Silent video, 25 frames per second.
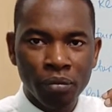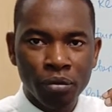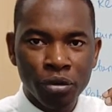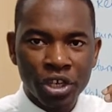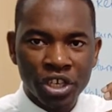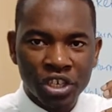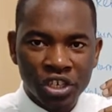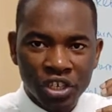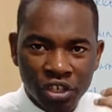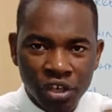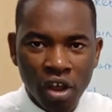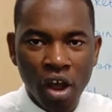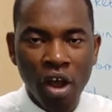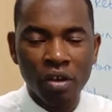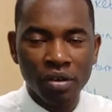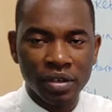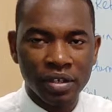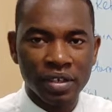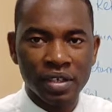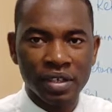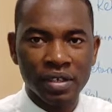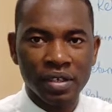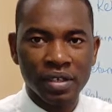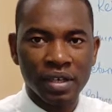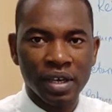
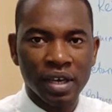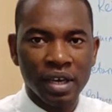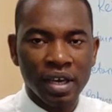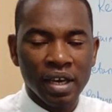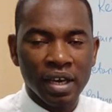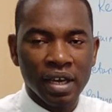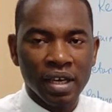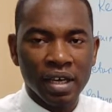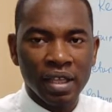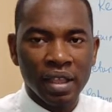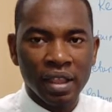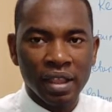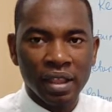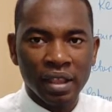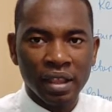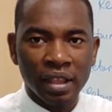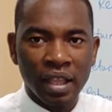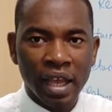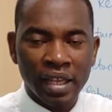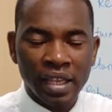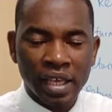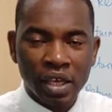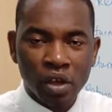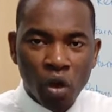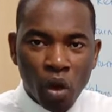resource
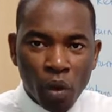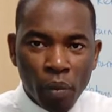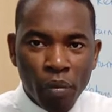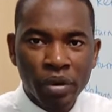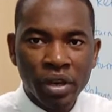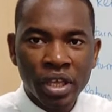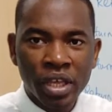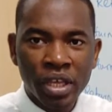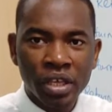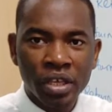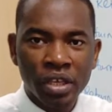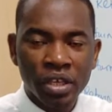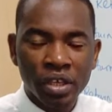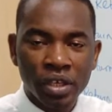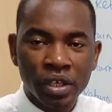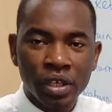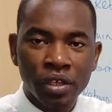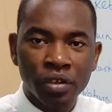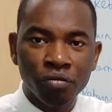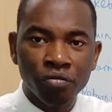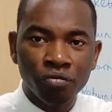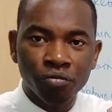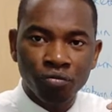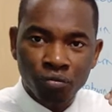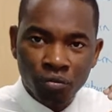that the company
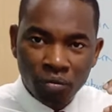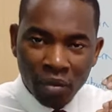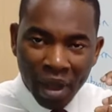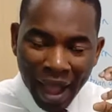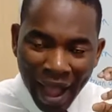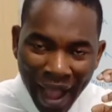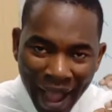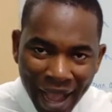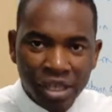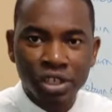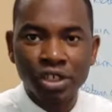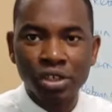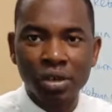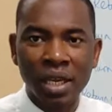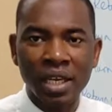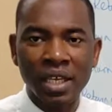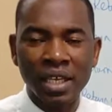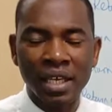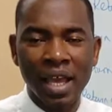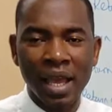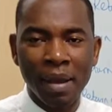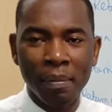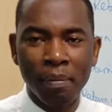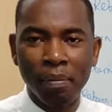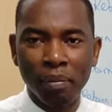
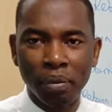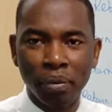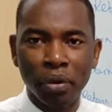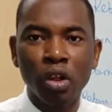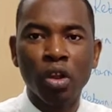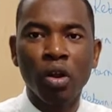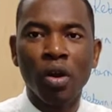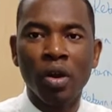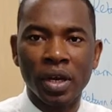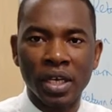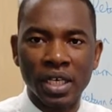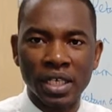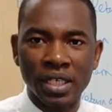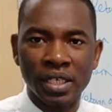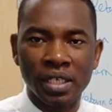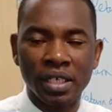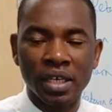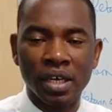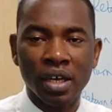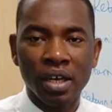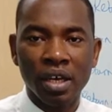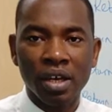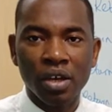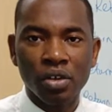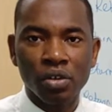actually
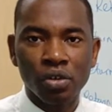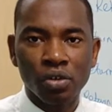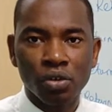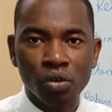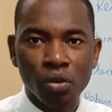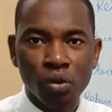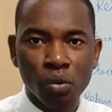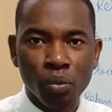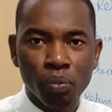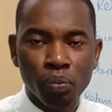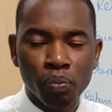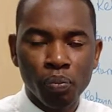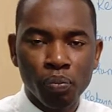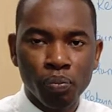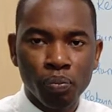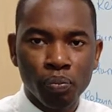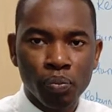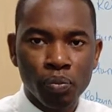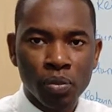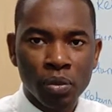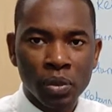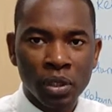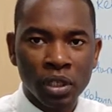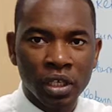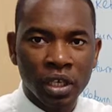employs to
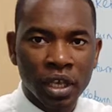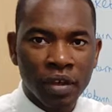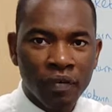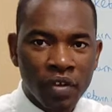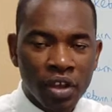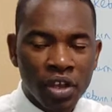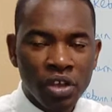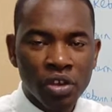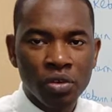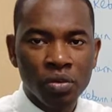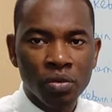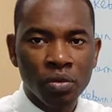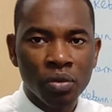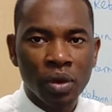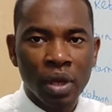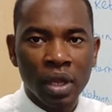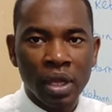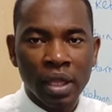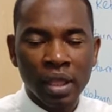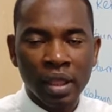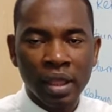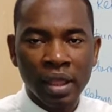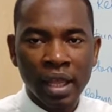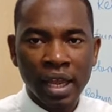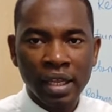giving you
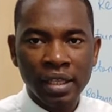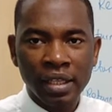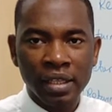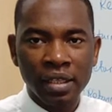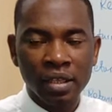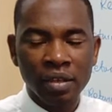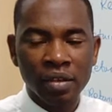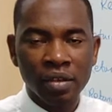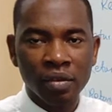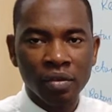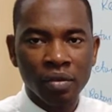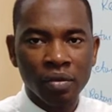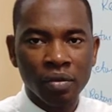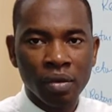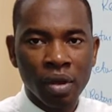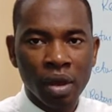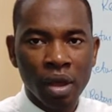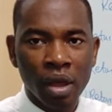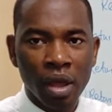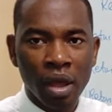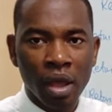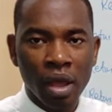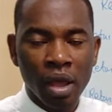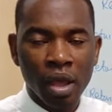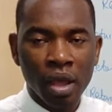that
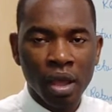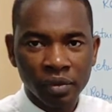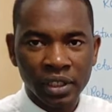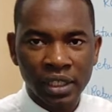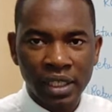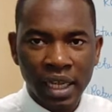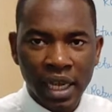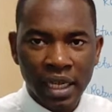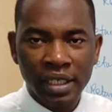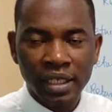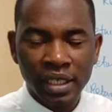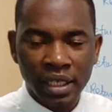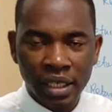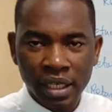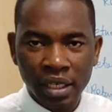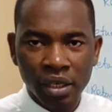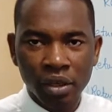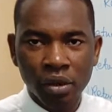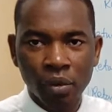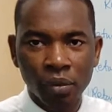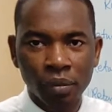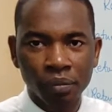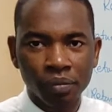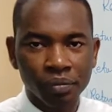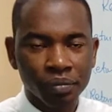net
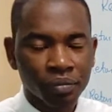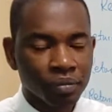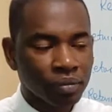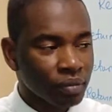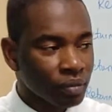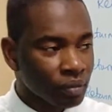income.